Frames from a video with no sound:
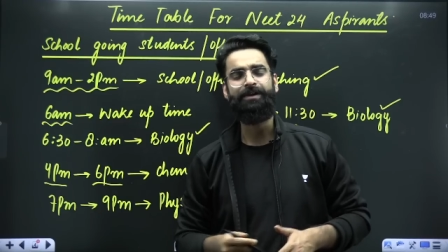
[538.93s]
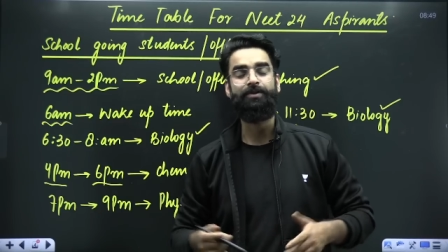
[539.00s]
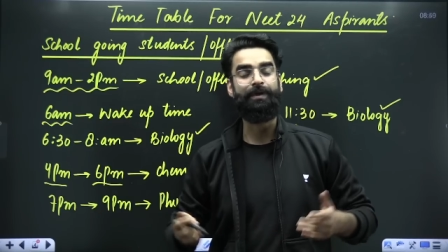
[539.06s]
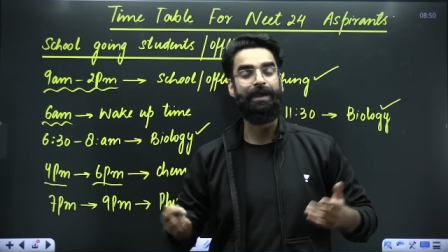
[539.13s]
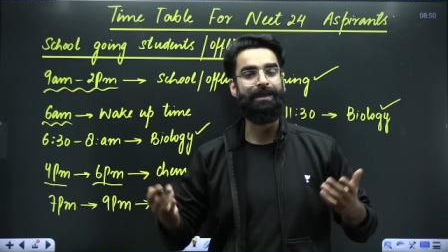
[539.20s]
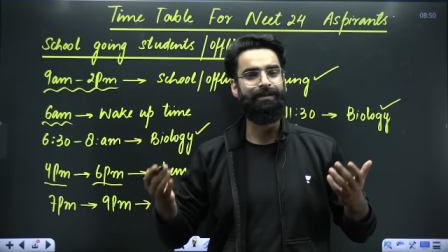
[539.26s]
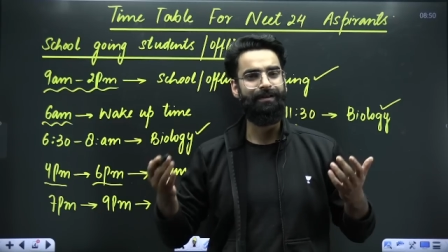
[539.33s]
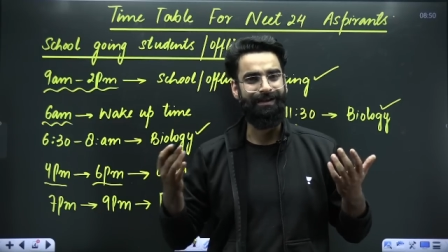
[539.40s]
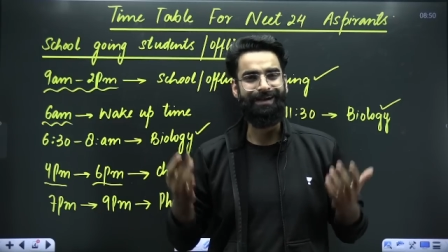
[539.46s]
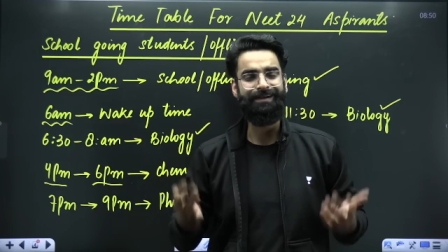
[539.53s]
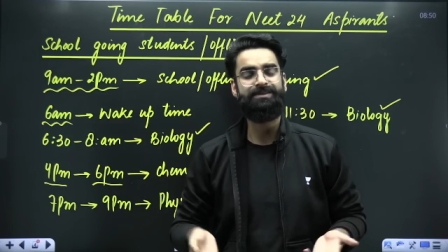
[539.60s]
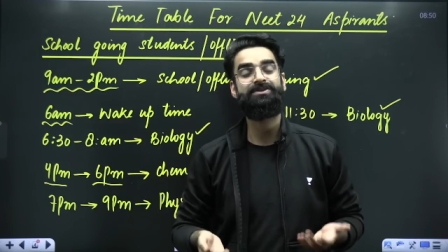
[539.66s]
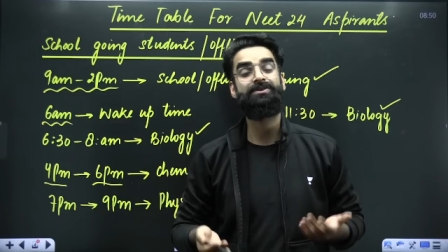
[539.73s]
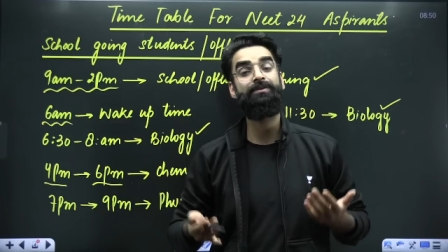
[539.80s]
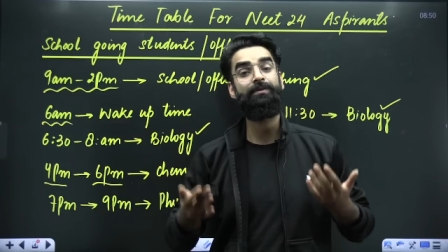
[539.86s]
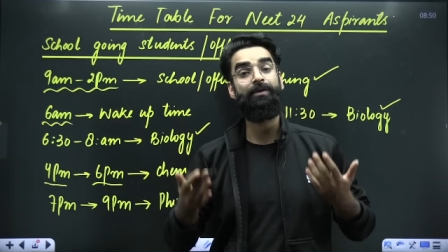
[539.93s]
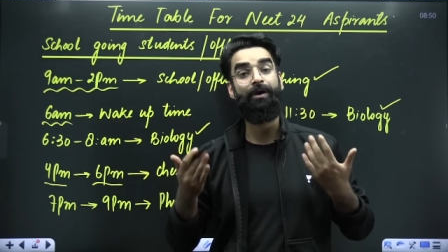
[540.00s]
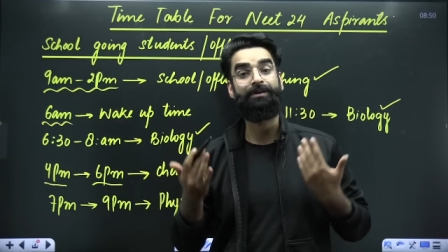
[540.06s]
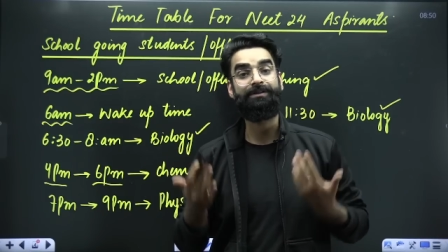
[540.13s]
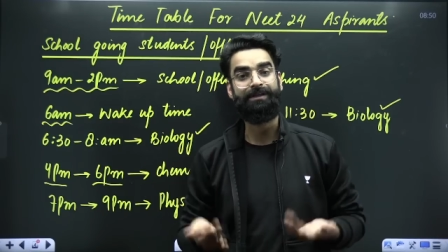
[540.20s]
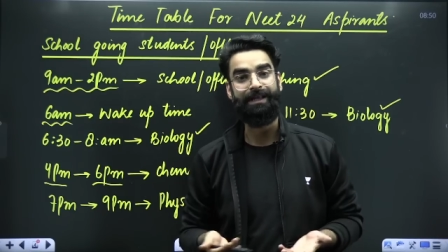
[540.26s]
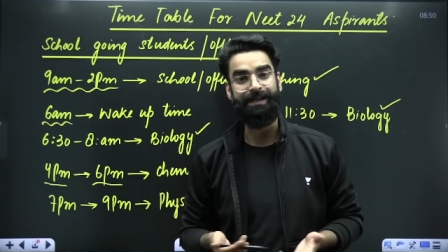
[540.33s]
You can let us know
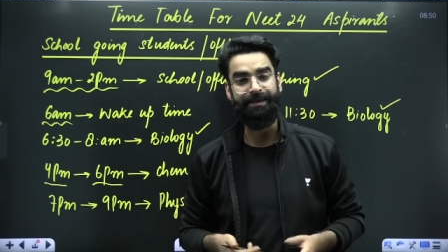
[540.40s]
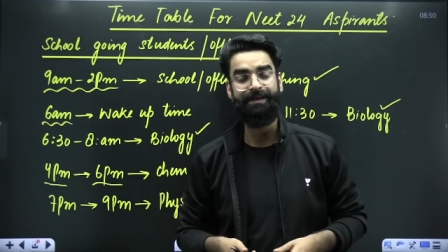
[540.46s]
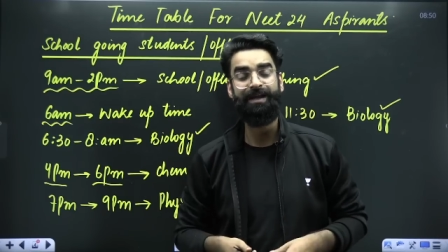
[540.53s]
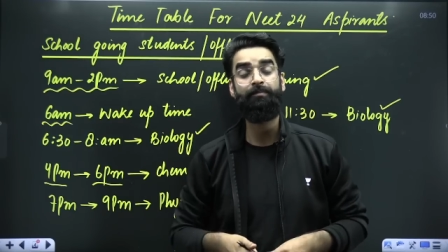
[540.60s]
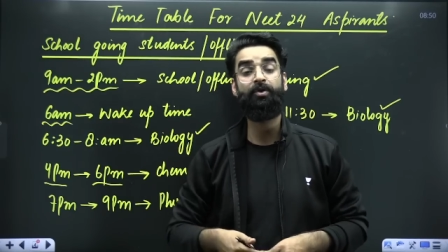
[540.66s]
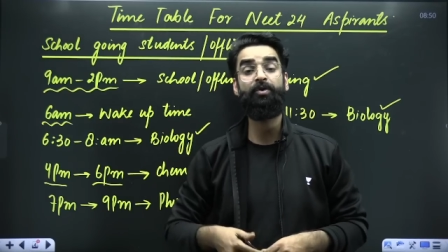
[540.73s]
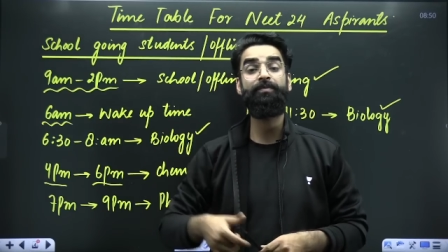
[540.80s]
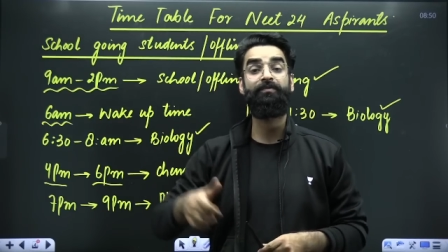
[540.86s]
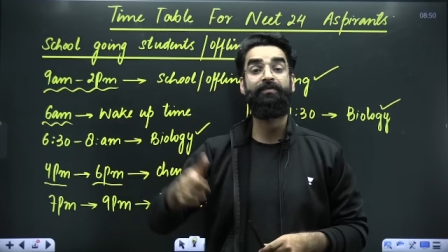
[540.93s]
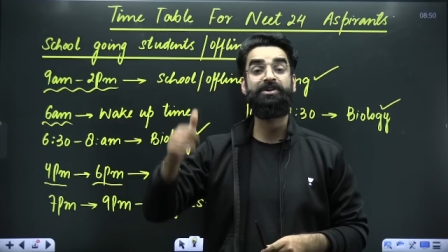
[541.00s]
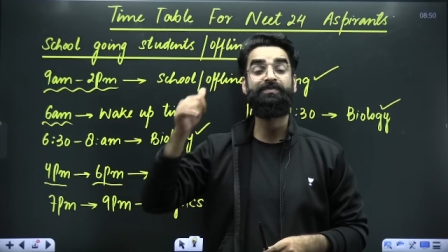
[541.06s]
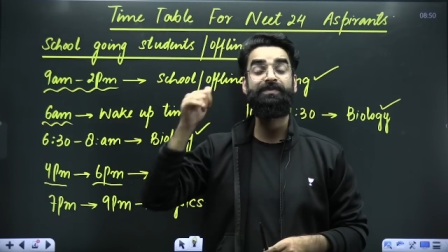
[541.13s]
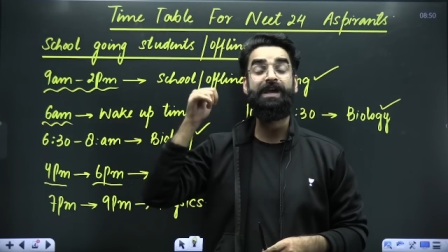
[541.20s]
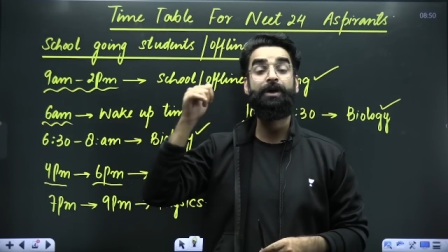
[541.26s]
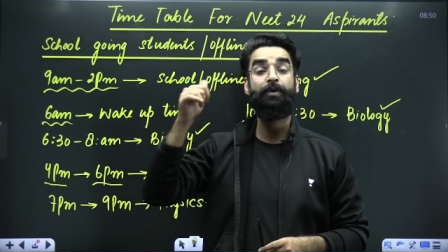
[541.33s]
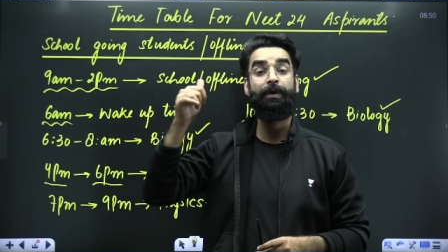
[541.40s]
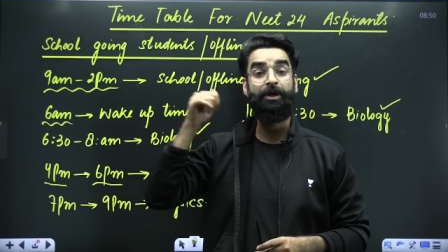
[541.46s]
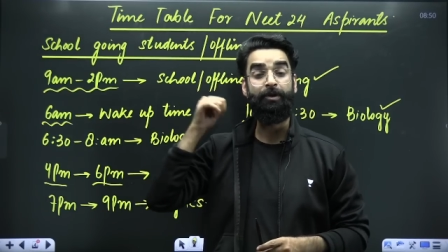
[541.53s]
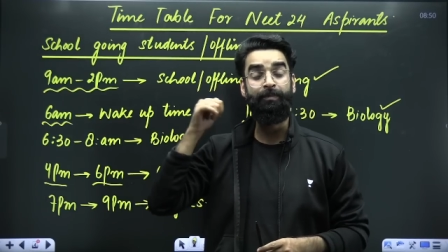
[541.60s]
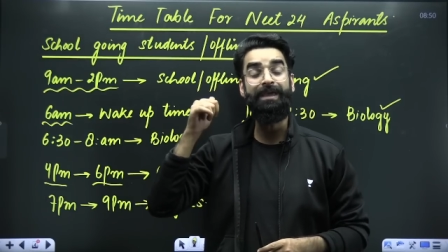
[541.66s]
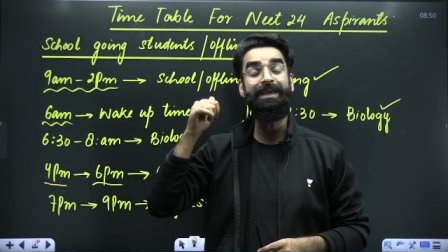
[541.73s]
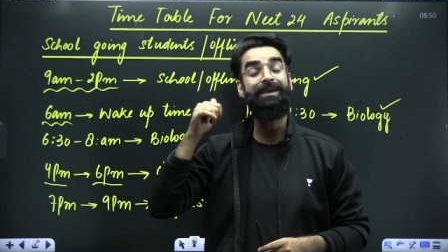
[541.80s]
on the Telegram group, which we are going to
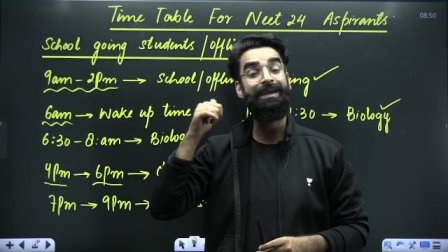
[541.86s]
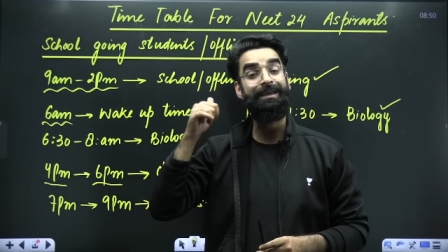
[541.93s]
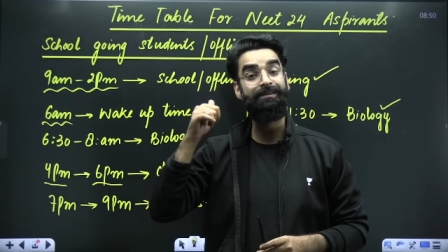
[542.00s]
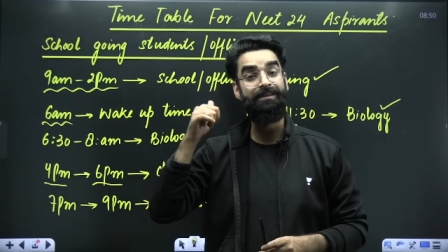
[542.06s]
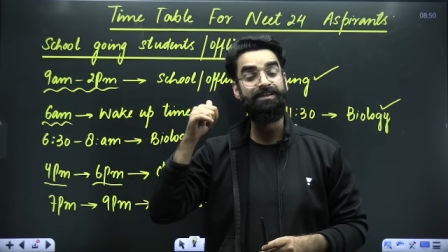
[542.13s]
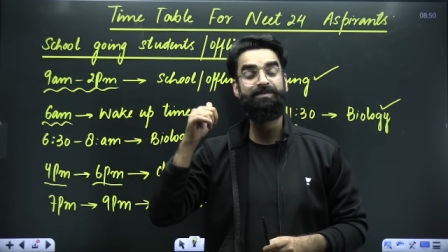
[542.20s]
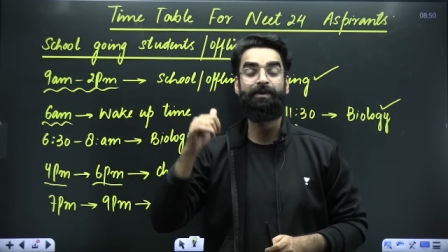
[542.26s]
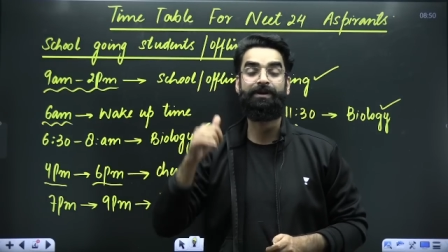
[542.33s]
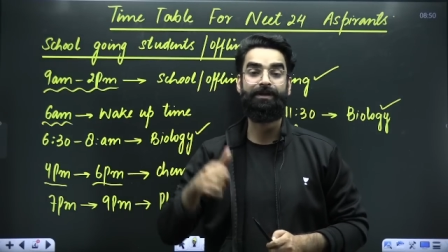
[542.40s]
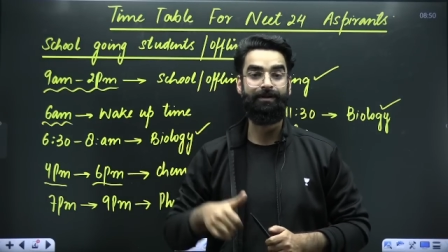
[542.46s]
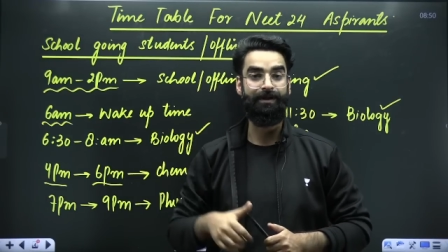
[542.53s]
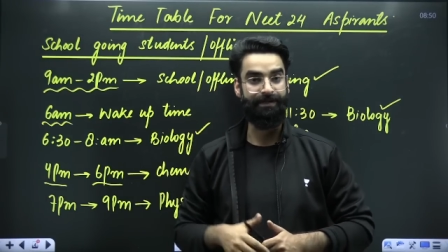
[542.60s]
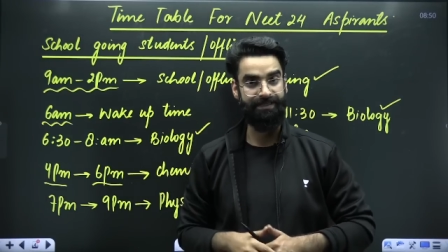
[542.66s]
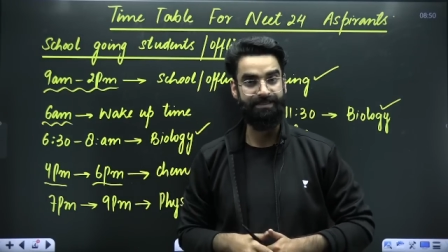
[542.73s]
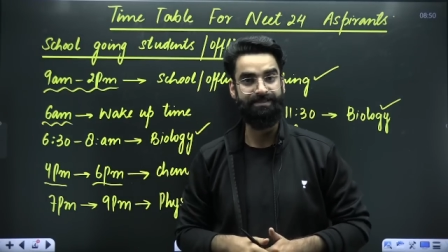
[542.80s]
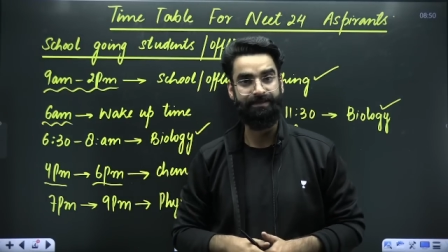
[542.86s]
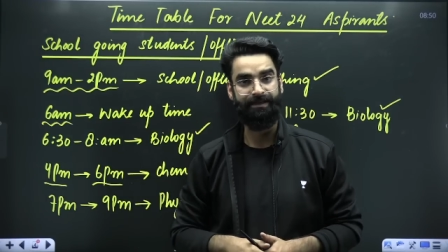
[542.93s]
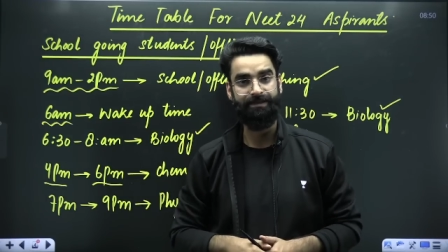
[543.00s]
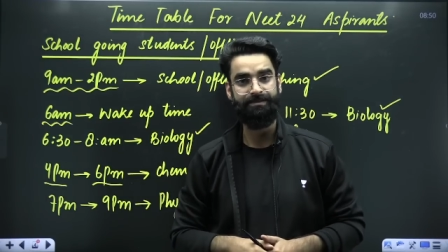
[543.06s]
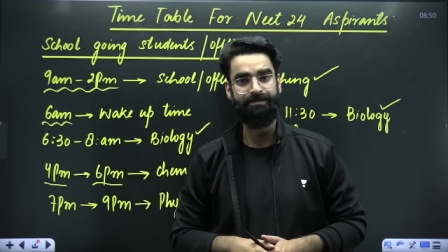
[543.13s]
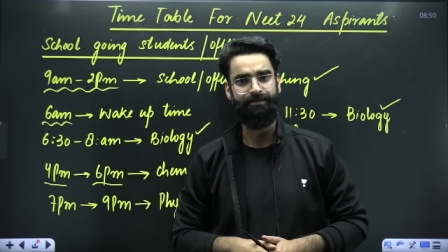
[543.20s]
make in this particular test series,